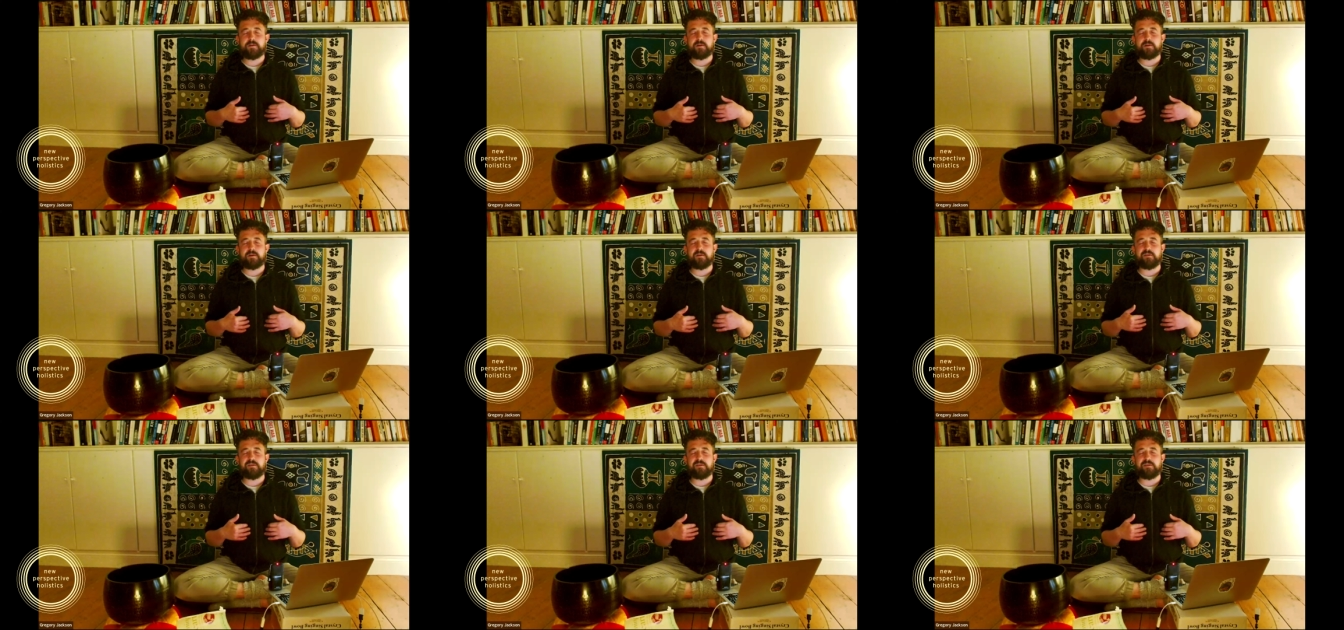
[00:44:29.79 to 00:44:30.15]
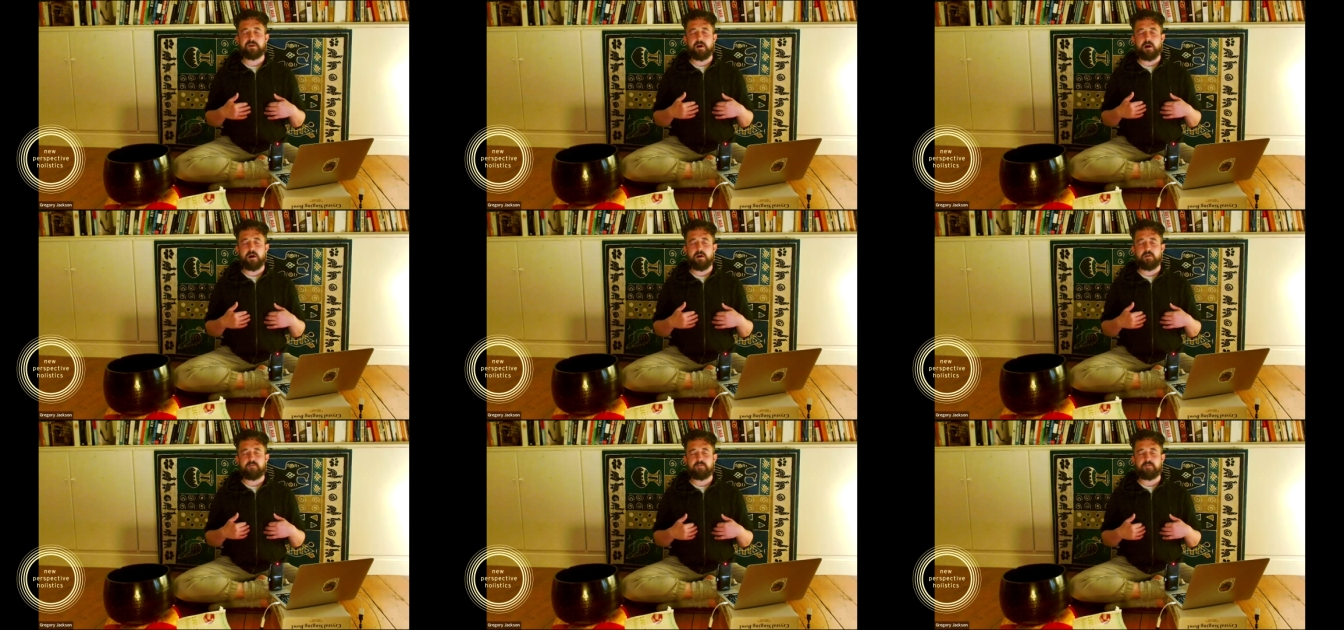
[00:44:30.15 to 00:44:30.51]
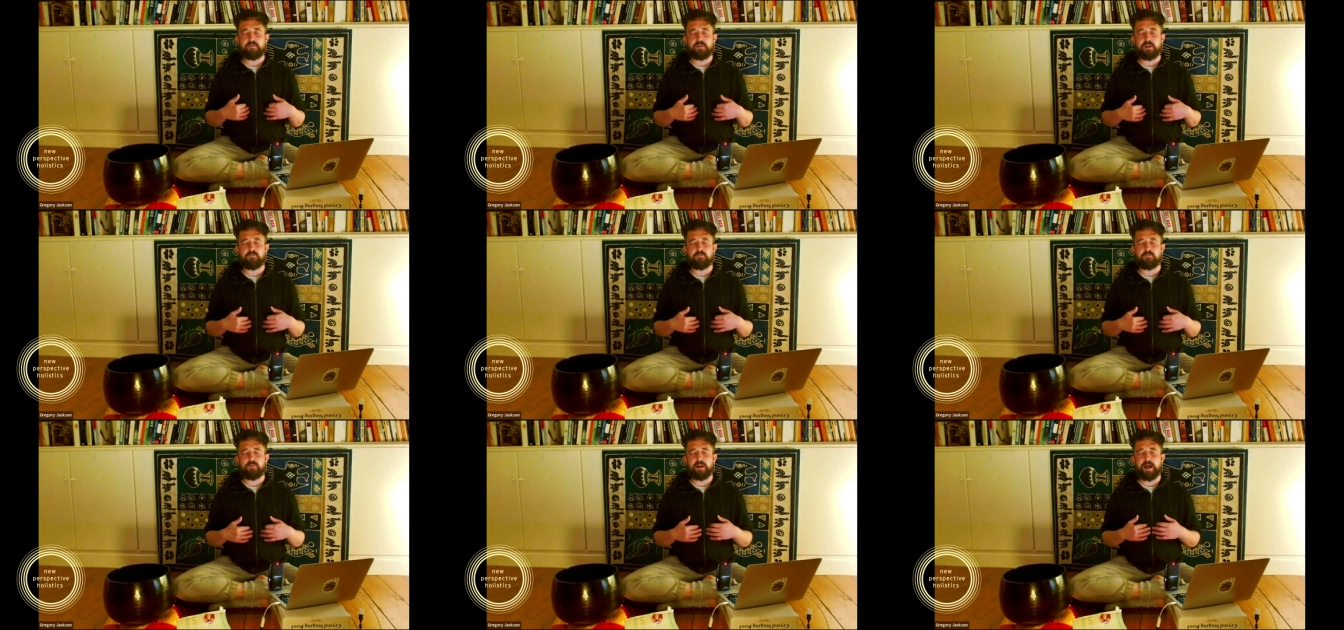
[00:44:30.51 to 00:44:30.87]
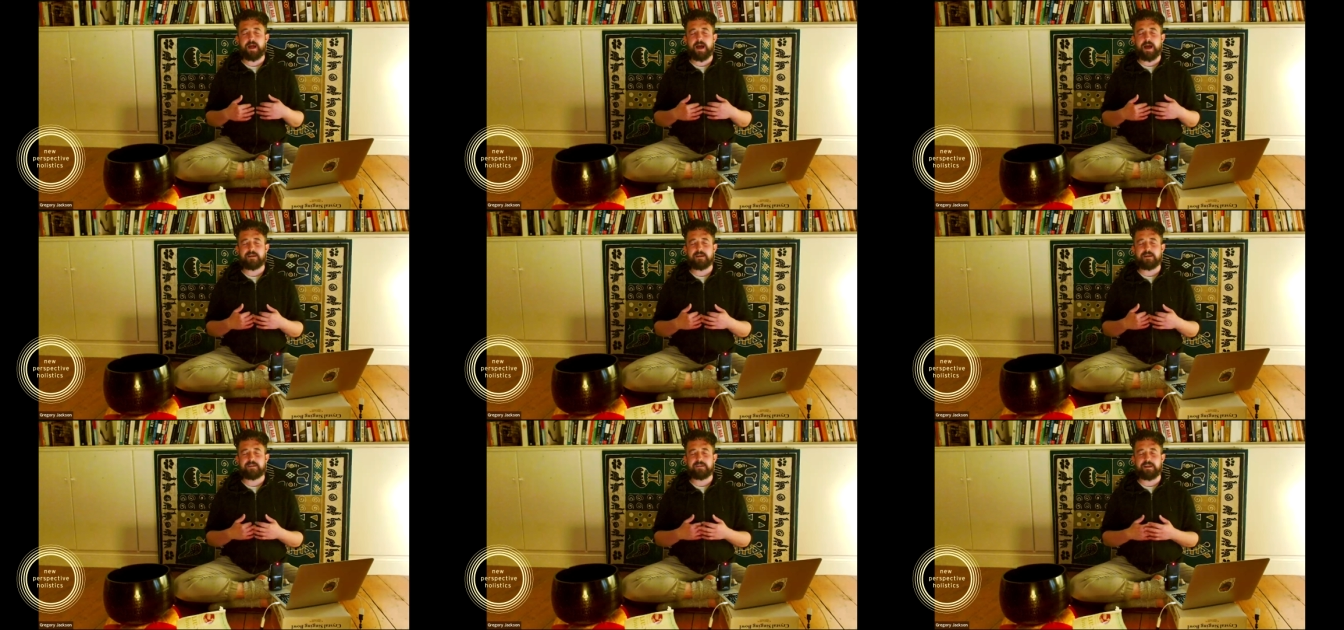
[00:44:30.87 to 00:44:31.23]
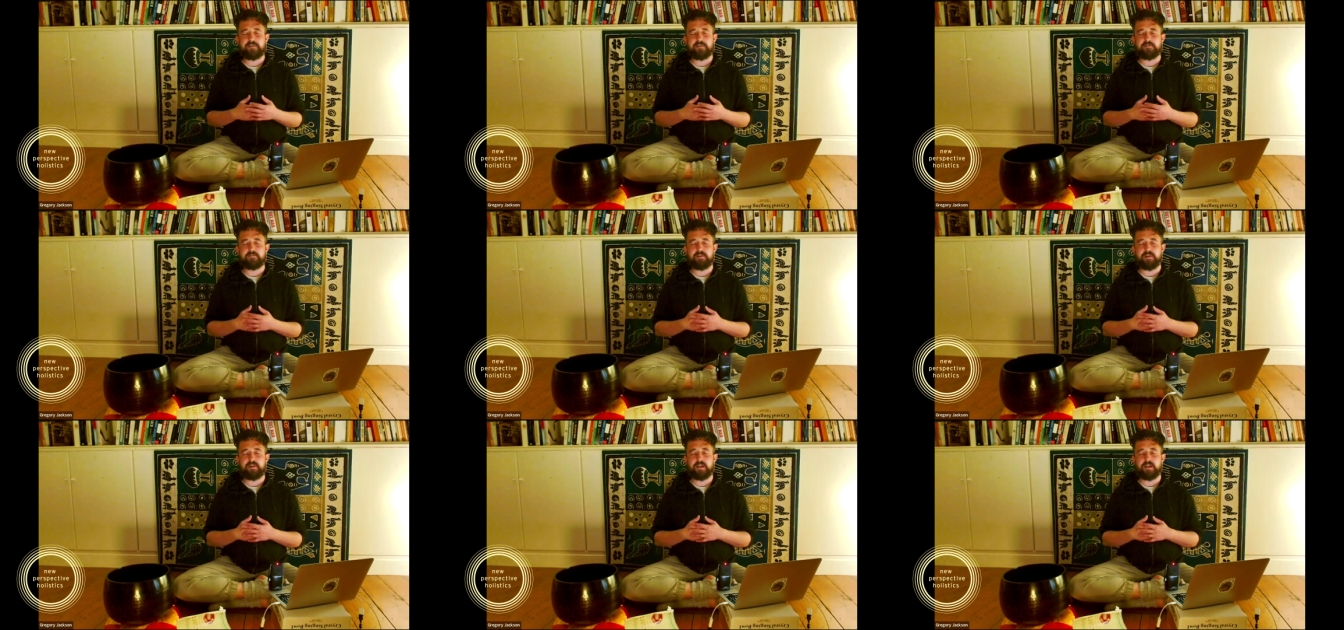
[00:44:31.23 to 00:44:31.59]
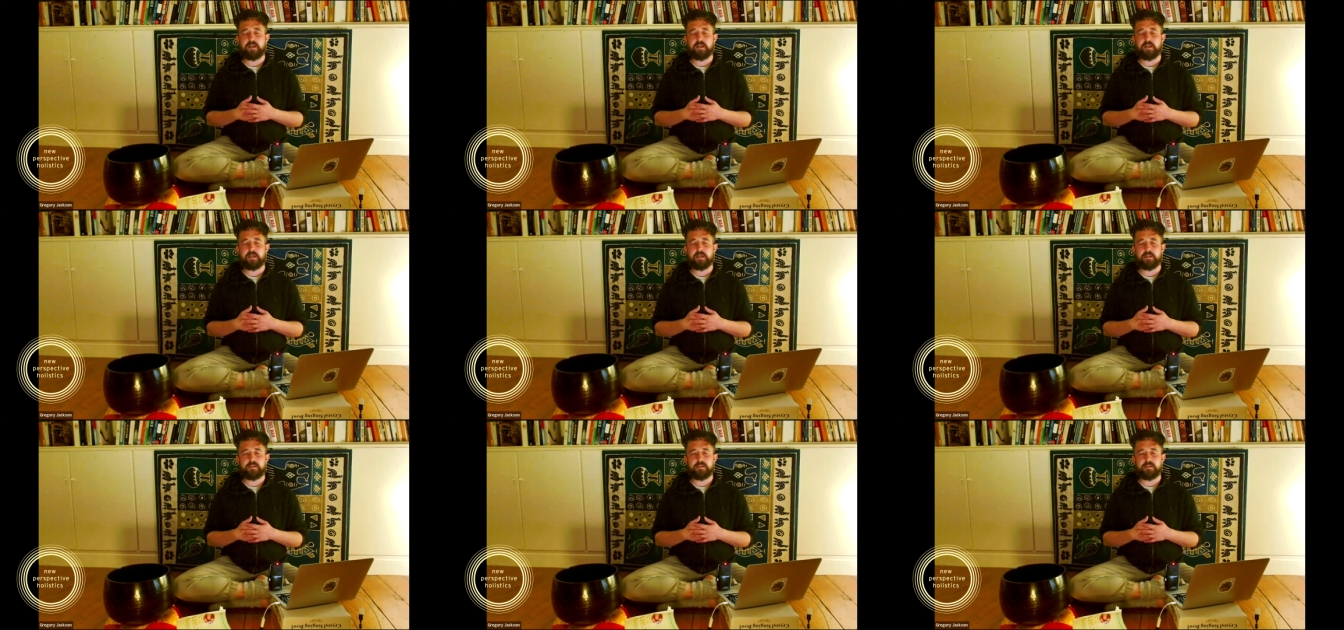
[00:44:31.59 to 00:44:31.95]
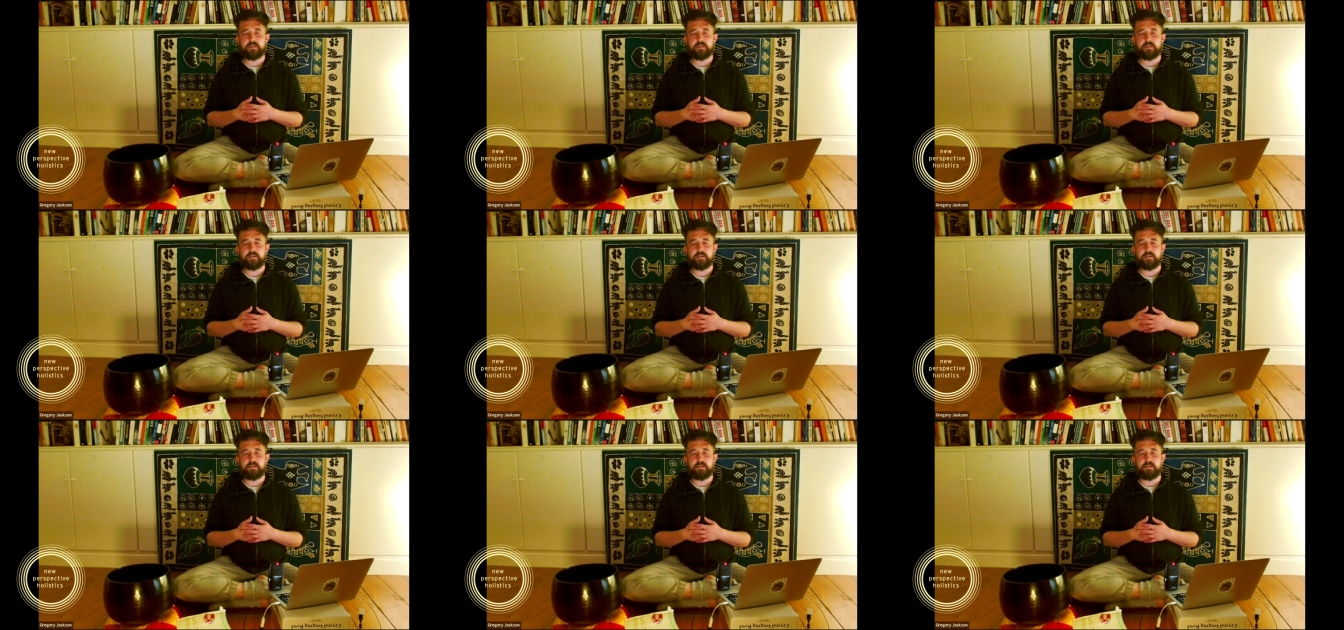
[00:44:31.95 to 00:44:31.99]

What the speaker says: to soften and relax that feeling?